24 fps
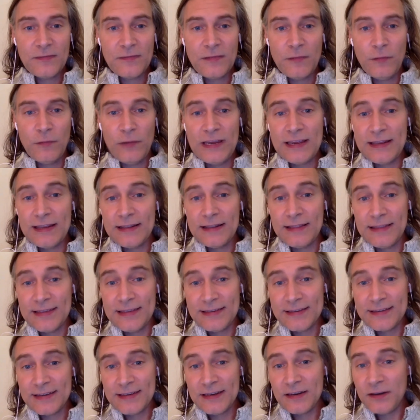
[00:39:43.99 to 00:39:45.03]
we can
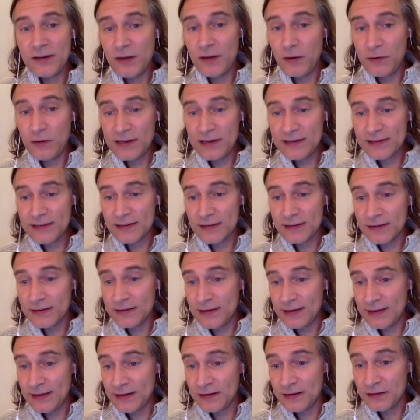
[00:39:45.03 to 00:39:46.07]
listen, notice,
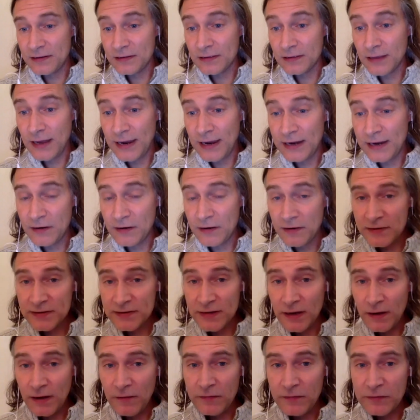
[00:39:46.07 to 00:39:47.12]
and align
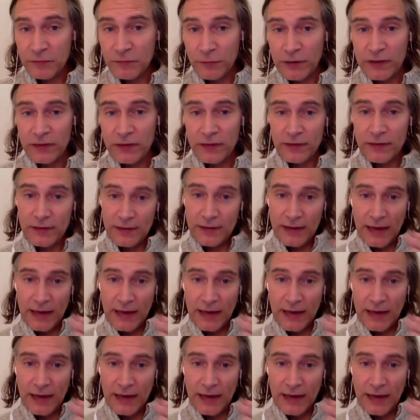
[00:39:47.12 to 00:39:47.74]
ourselves with